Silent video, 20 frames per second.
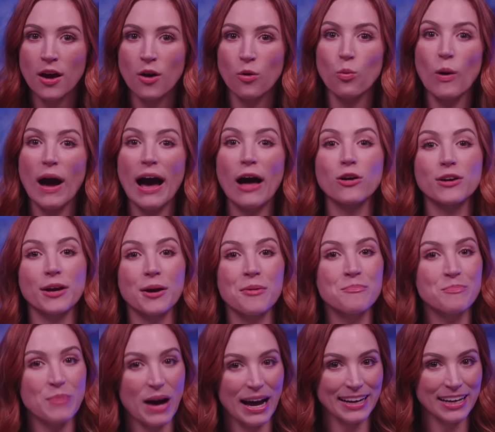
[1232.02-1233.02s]
while
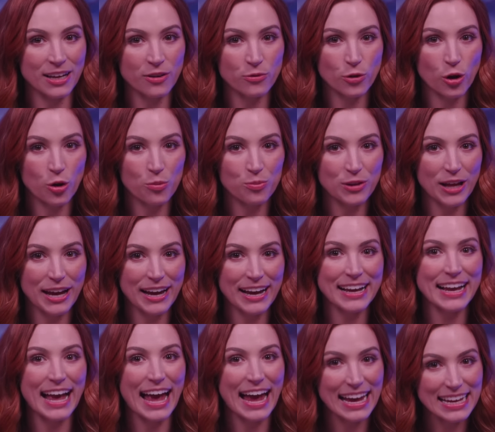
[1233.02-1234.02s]
combining
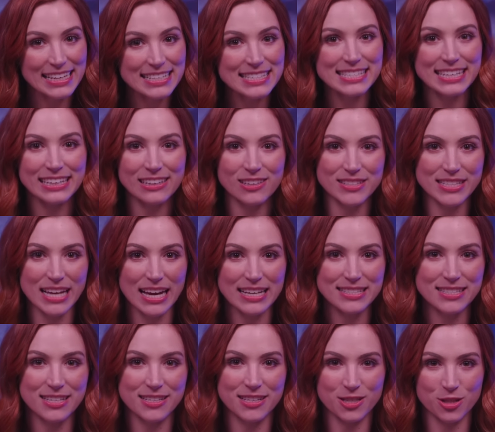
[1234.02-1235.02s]
role-playing and skill
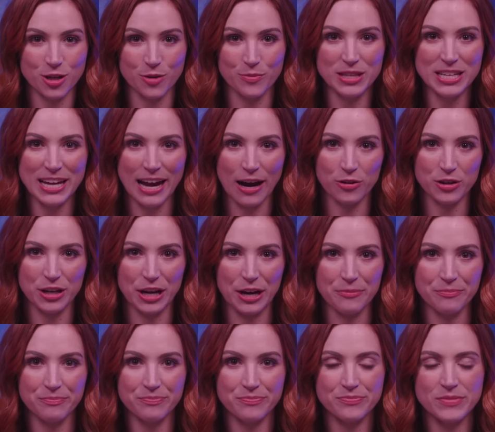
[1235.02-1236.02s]
tests to determine the
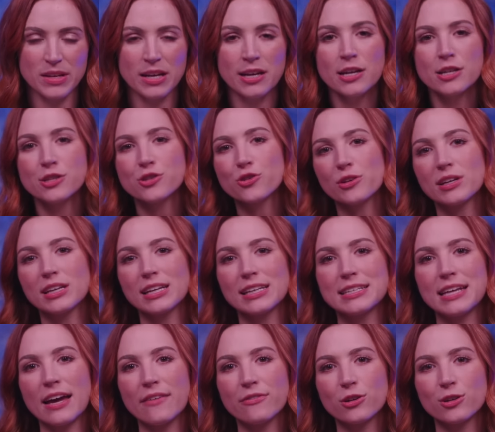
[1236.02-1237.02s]
outcome. During
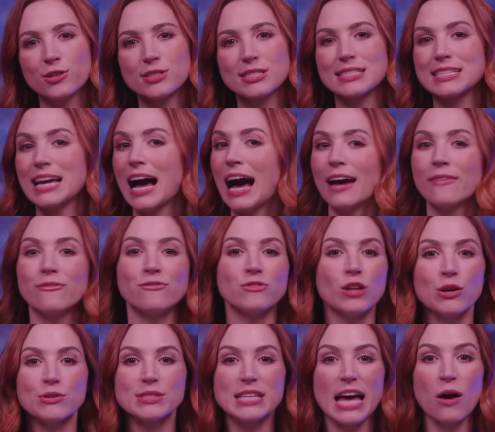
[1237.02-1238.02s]
endeavors, time
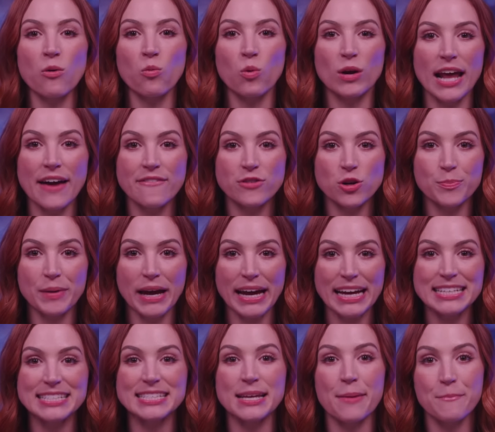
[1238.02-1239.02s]
flows at whatever
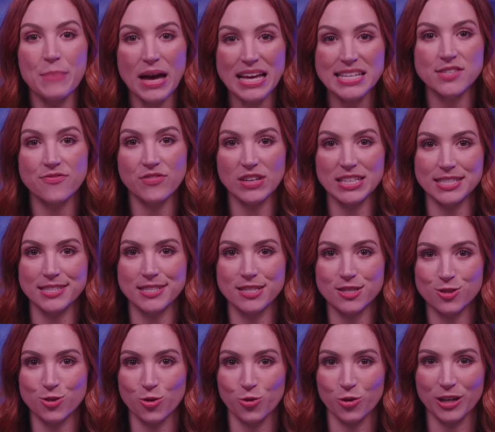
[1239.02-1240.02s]
pace best fits the
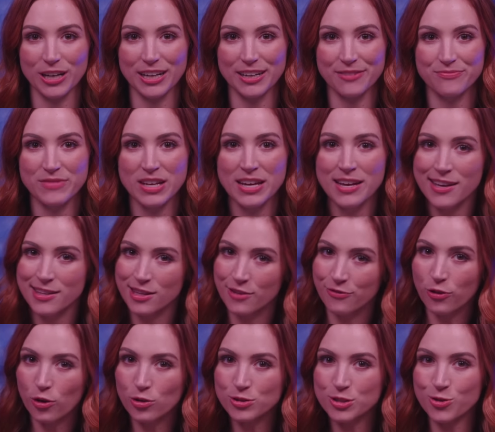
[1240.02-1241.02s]
story. The
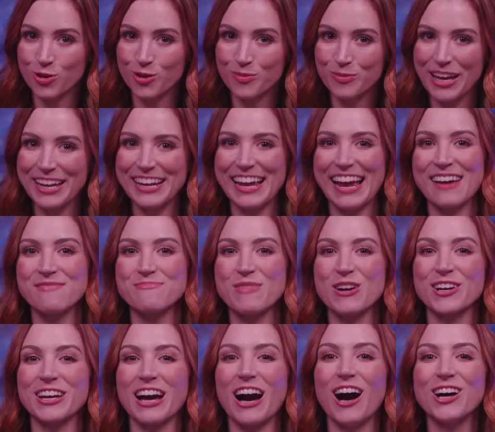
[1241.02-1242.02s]
full Stormlight
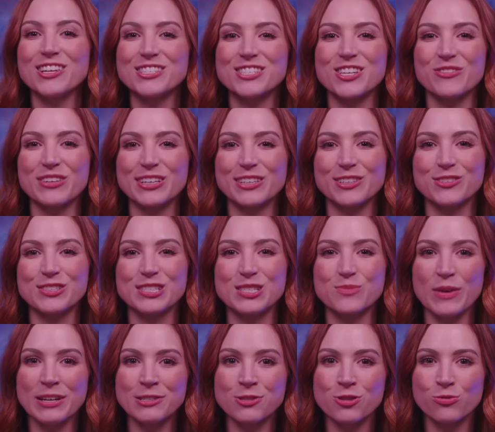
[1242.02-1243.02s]
Handbook also includes
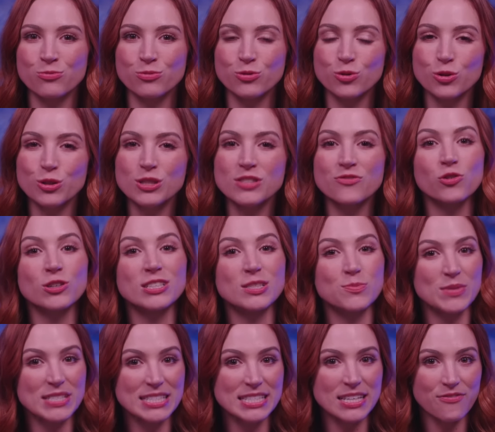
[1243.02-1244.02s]
special rules for
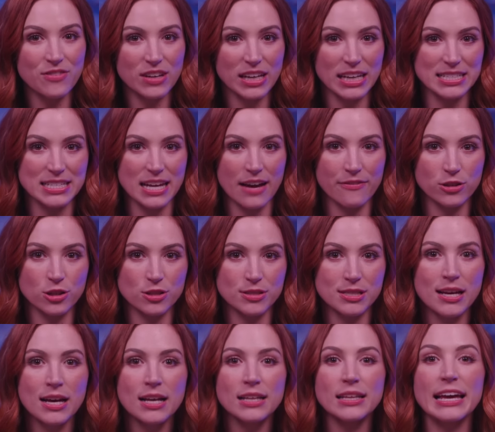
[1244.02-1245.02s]
specific endeavors
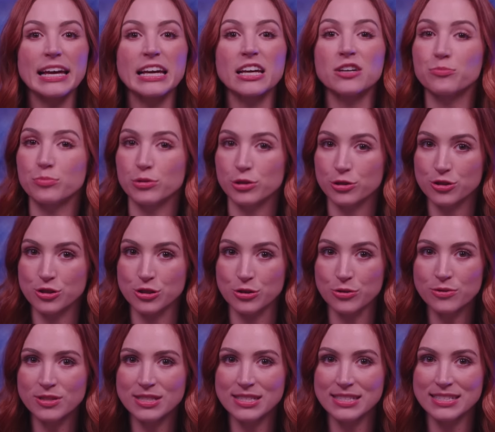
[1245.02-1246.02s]
like
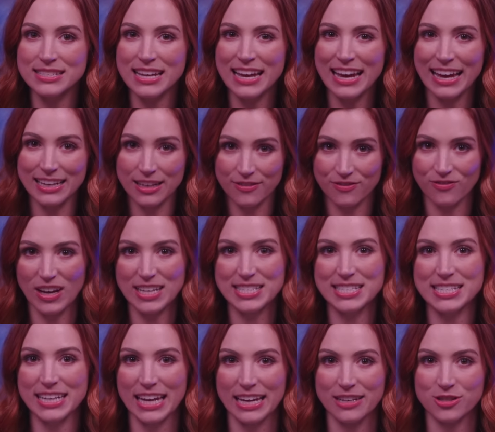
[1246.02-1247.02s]
pursuits and
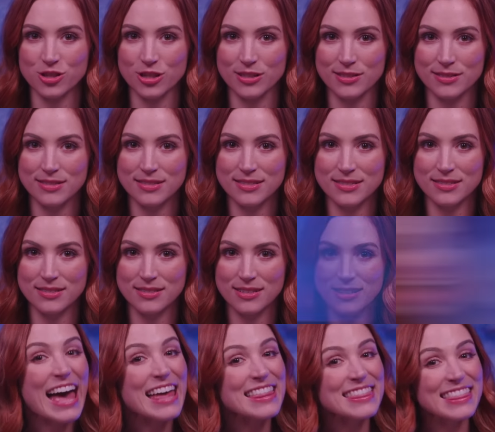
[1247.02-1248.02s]
investigations.
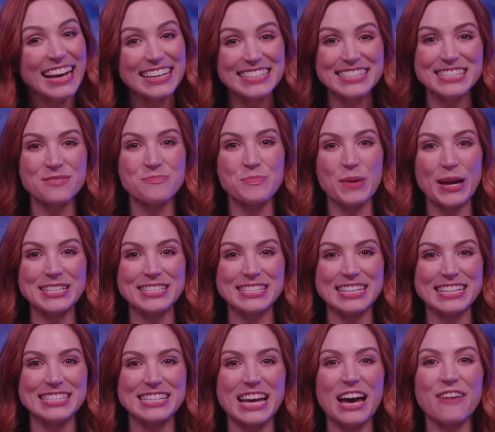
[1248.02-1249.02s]
And that's the
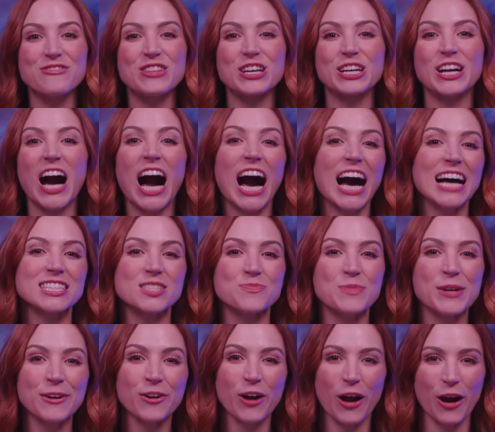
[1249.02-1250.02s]
basics of the
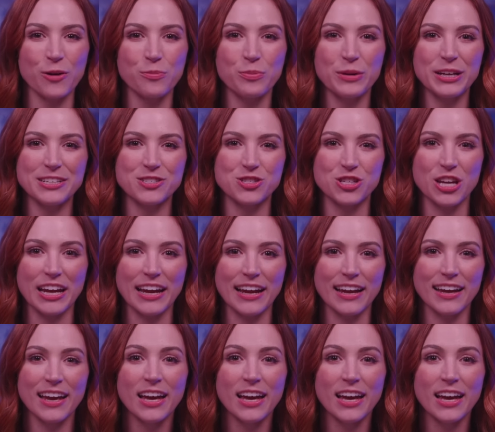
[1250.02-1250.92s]
Cosmere RPG.